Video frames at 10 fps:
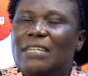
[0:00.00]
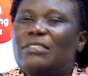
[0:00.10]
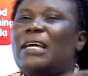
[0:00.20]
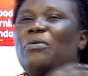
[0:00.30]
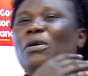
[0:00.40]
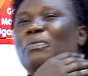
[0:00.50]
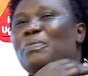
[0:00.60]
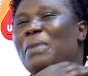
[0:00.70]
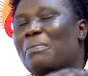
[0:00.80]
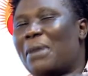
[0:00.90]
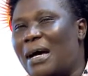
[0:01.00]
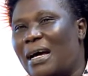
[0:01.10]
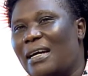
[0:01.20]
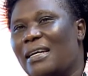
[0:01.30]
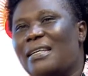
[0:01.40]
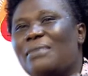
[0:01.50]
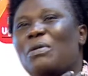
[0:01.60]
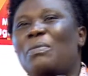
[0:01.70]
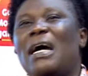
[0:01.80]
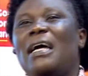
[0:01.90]
They call me Mama.
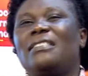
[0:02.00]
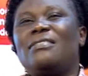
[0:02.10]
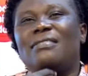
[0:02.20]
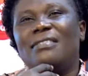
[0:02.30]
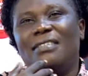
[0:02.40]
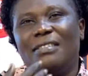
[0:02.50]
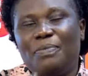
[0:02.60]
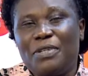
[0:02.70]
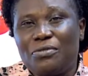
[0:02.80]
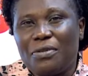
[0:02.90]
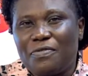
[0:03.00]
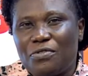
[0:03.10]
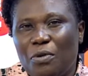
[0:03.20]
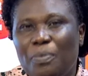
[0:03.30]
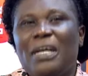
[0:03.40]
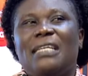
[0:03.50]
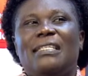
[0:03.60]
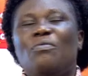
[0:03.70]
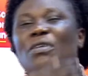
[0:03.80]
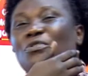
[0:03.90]
Mama, I just need a piece of soap.
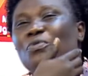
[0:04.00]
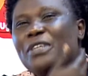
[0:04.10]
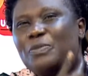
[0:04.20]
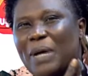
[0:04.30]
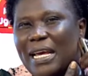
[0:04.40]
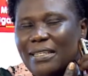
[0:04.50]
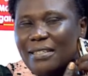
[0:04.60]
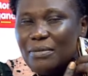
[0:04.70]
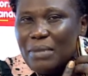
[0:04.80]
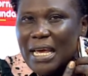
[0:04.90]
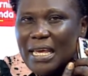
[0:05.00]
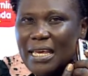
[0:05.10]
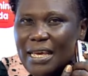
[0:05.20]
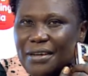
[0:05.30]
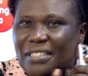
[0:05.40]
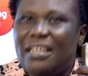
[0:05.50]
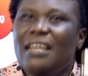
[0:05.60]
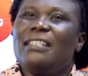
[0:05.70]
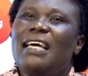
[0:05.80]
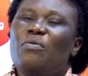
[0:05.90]
They want to whisper it in my ears.
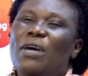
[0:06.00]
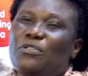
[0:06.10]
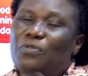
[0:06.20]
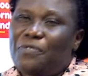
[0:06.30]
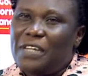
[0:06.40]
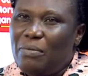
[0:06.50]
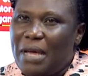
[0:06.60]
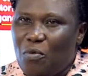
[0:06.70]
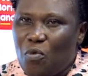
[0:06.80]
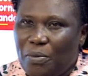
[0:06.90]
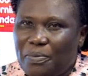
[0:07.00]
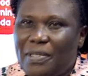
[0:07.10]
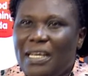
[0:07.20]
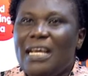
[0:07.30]
They want to feel my warmth.